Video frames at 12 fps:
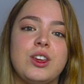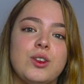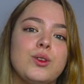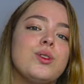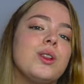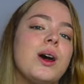
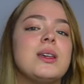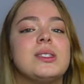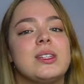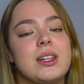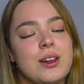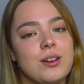
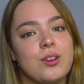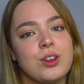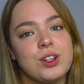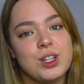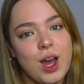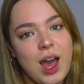utilize the
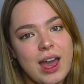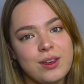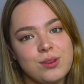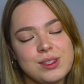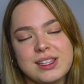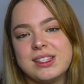terracotta
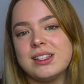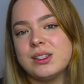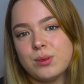tiles as